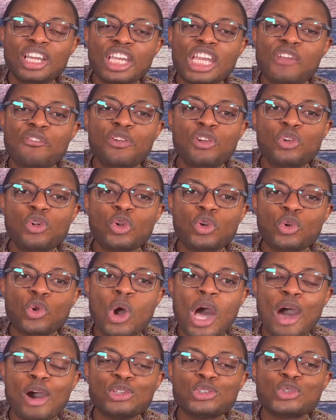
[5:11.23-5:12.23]
If you don't know
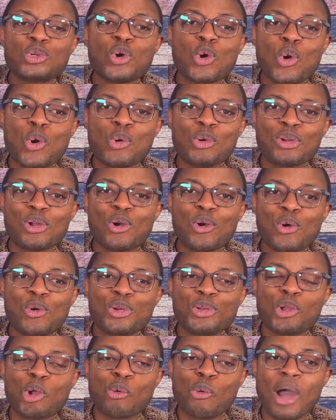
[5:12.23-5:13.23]
how to
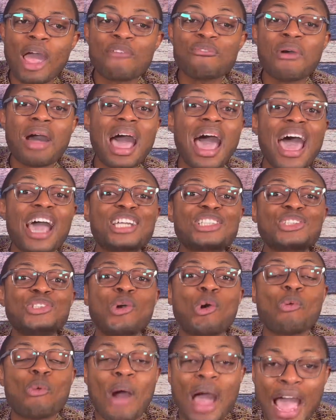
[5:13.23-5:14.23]
hold your wife, ask
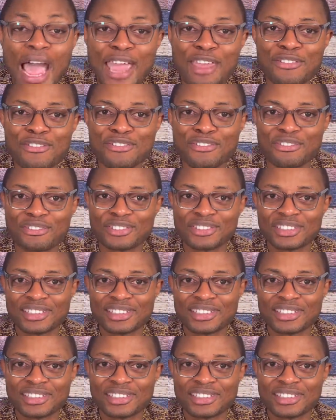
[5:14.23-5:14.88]
your wife.